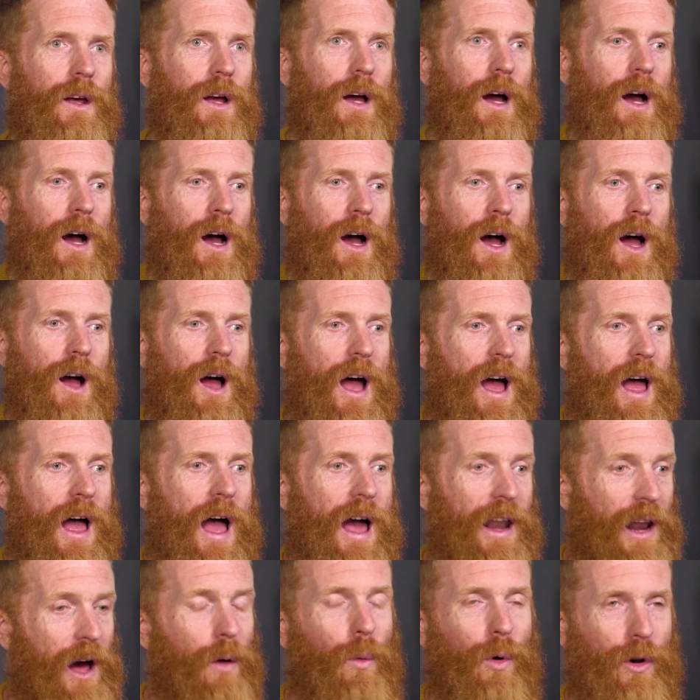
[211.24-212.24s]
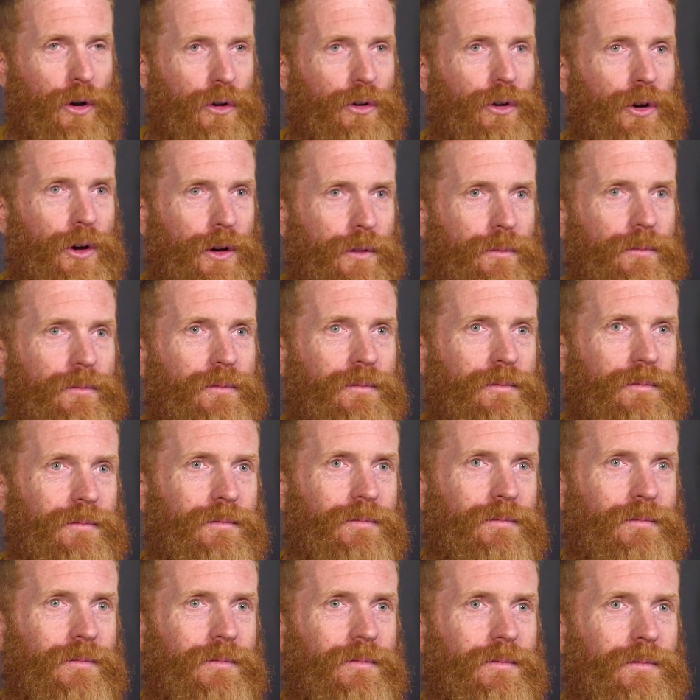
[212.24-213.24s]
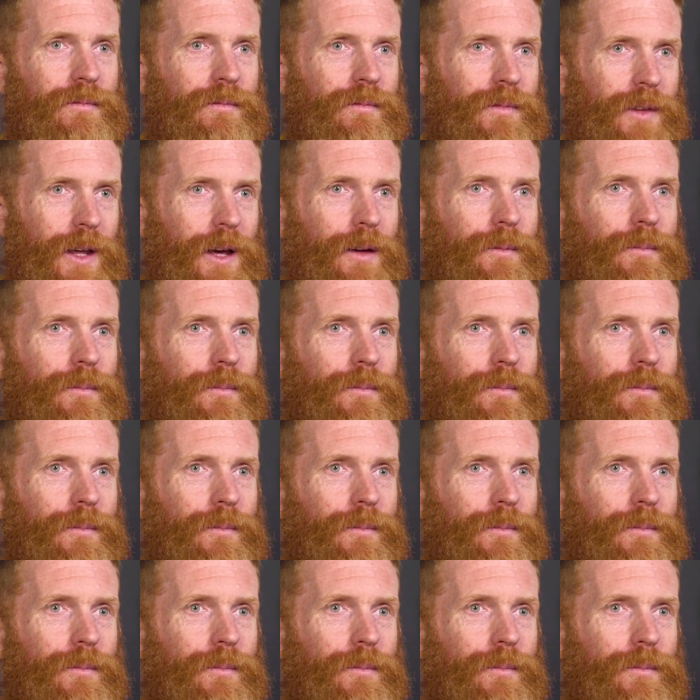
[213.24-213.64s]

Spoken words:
And I want to do it. Yeah.